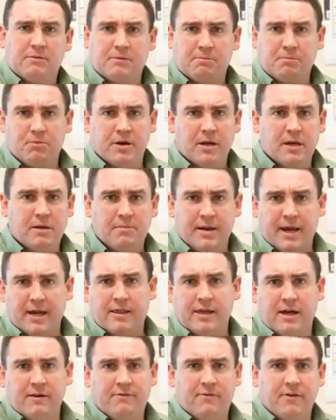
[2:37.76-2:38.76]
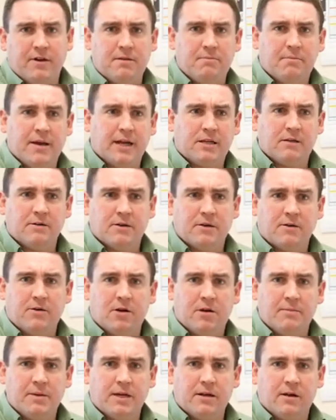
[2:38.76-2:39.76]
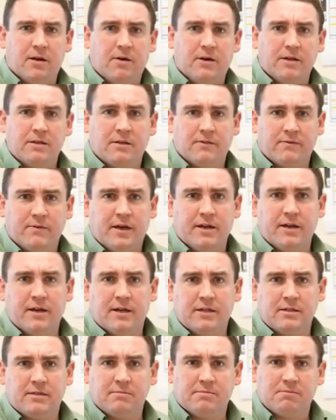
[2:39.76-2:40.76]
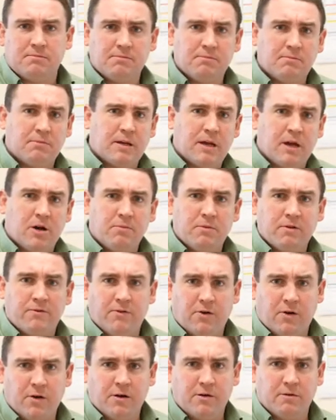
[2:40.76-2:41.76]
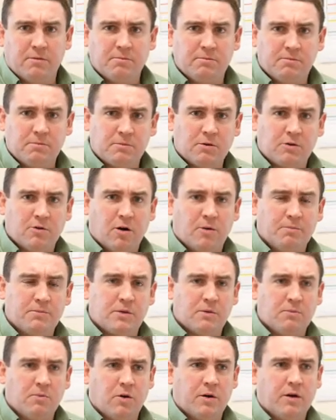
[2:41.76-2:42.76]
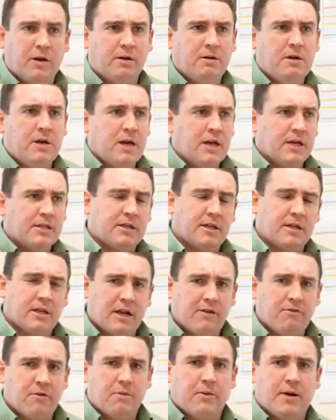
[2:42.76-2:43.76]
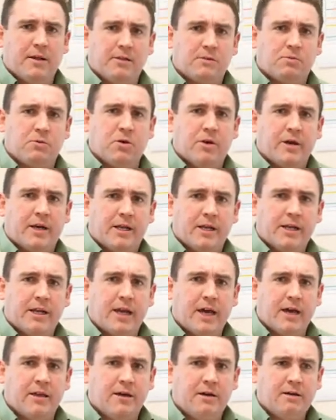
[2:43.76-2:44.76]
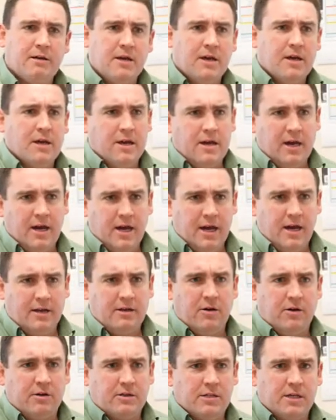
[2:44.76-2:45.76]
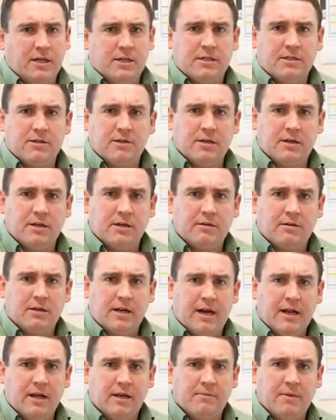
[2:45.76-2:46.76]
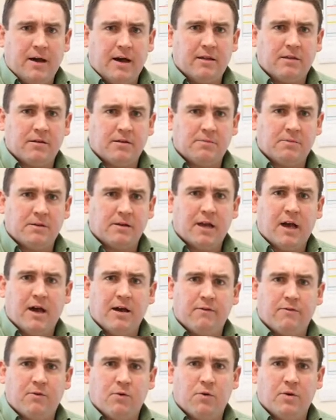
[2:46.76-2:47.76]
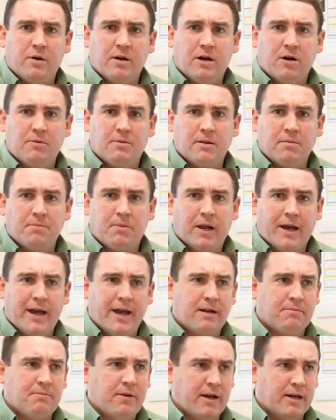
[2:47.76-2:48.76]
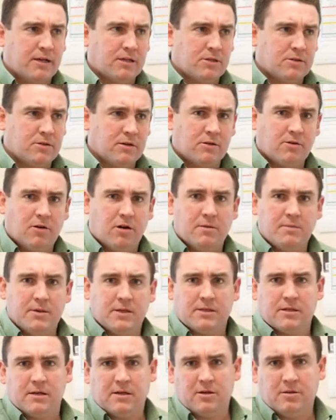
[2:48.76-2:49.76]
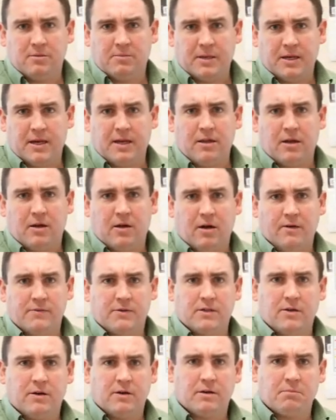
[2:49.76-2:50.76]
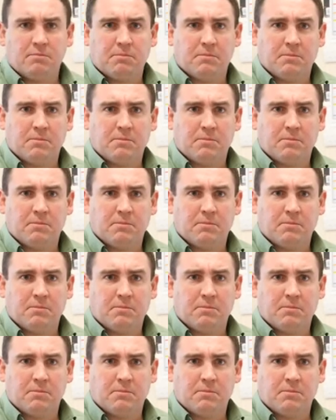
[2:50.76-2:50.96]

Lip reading: bringing back that feedback to agronomy clients if they need some help with fodder, crops and whatnot, so that everyone's working together, not just on a daily basis, but going forward and helping plan, making sure agronomists are helping out the livestock